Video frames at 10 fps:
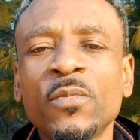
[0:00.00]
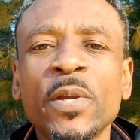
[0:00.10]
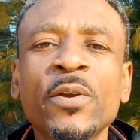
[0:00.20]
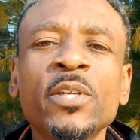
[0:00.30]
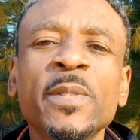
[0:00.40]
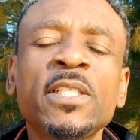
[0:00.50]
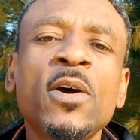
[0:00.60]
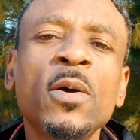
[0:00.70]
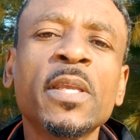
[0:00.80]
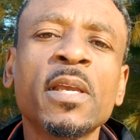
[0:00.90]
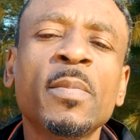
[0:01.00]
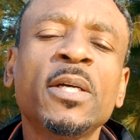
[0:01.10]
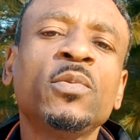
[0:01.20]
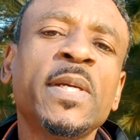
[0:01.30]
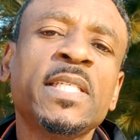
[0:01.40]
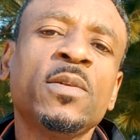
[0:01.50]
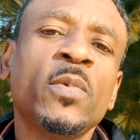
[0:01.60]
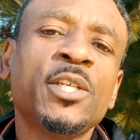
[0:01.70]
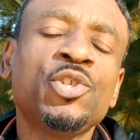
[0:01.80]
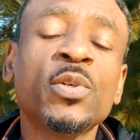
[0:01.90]
we're going to be talking about ways in
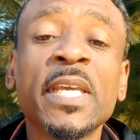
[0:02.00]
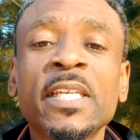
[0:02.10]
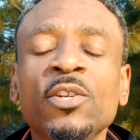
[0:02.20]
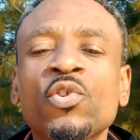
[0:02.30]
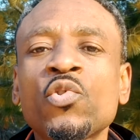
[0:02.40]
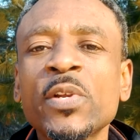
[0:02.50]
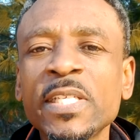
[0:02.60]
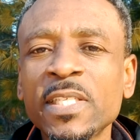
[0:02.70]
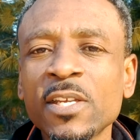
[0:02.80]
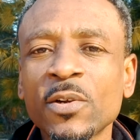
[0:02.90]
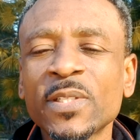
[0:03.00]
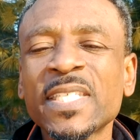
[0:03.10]
which you can increase your